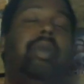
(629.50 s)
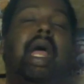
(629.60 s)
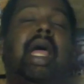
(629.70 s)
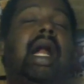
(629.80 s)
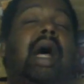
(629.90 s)

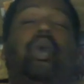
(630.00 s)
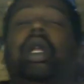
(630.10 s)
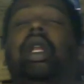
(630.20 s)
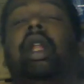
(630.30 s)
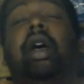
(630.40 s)
And I
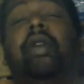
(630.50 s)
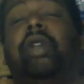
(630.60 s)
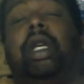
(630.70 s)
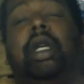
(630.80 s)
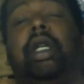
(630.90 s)
would love
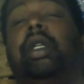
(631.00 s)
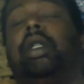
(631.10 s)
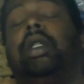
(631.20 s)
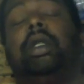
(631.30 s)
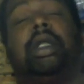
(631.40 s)
to
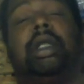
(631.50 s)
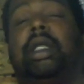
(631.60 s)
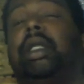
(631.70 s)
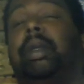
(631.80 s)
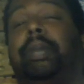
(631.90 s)
hear
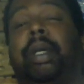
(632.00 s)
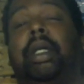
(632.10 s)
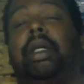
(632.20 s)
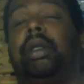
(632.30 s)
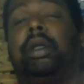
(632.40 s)
dissenting
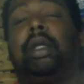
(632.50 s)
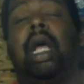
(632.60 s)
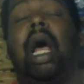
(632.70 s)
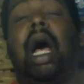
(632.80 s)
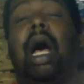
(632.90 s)
opinions.
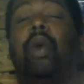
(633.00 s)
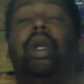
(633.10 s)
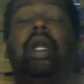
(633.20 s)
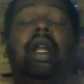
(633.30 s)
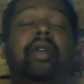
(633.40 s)
I
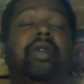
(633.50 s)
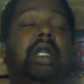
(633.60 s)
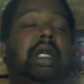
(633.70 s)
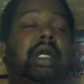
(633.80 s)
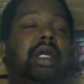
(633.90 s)
would love to
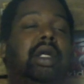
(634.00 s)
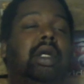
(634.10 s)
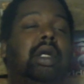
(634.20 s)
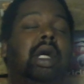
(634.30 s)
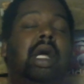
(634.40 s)

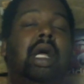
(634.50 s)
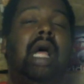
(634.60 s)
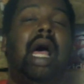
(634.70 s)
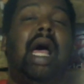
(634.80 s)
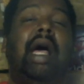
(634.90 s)
hear
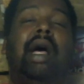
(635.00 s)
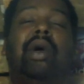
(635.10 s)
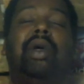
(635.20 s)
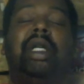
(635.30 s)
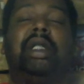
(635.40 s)

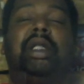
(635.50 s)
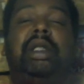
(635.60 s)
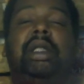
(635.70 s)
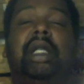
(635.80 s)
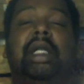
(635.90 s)
how
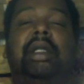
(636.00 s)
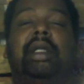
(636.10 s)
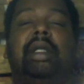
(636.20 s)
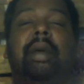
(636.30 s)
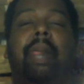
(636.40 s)
it's
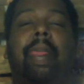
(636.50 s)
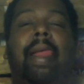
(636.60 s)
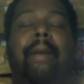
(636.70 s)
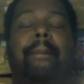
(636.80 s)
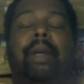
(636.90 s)
just
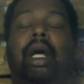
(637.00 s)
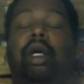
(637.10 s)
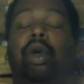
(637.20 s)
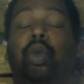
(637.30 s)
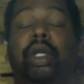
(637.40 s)
a
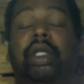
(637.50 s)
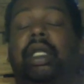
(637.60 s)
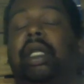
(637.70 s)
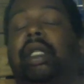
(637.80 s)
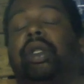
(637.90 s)

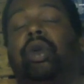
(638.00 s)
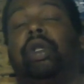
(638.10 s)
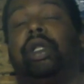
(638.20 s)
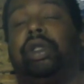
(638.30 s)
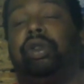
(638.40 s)
coincidence
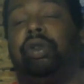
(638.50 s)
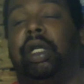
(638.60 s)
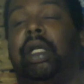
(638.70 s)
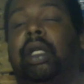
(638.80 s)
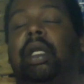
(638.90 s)
or a
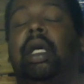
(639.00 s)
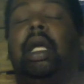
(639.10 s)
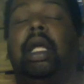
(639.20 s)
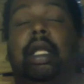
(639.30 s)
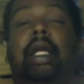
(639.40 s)
trend
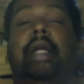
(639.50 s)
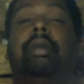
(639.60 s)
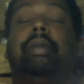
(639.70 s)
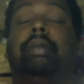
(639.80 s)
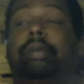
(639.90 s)
that
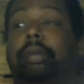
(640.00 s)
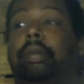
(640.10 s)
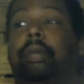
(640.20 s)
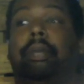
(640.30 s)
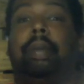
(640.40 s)

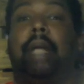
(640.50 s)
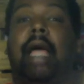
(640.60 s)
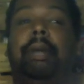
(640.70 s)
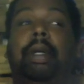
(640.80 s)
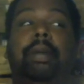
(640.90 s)

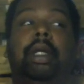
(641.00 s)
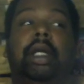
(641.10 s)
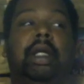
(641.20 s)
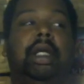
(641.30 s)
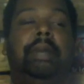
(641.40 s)
black people
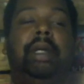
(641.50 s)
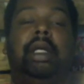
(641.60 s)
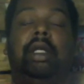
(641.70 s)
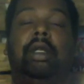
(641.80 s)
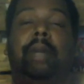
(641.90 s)
keep getting
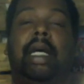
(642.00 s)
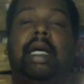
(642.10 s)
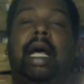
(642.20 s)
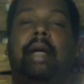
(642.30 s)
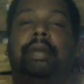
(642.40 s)
killed by
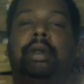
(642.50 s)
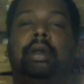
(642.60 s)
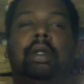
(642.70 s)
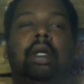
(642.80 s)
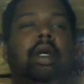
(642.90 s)
cops
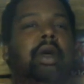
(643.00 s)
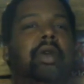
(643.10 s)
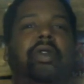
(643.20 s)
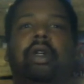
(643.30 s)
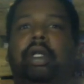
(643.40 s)

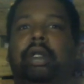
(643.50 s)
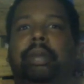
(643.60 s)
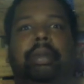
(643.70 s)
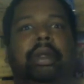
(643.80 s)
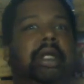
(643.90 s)
for
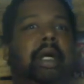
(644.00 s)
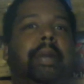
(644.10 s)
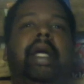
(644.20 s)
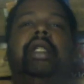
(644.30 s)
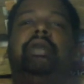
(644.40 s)
some
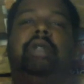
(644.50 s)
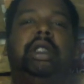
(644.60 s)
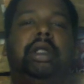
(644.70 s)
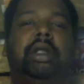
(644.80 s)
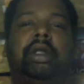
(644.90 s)
dumbass
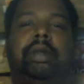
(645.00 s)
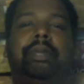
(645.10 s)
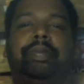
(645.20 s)
reasons.